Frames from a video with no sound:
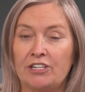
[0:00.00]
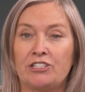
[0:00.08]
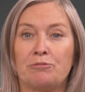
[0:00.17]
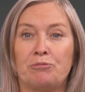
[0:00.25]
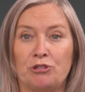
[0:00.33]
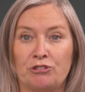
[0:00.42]
and
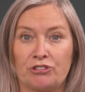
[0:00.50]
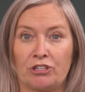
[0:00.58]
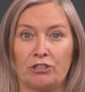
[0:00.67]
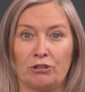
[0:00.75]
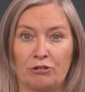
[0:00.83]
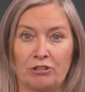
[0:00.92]
to boost
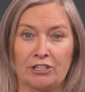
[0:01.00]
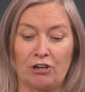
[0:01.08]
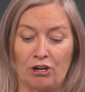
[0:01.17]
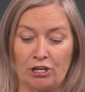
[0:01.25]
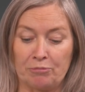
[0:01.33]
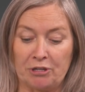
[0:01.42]
our local
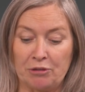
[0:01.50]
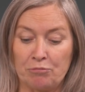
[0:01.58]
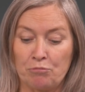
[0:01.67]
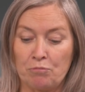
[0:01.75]
economy.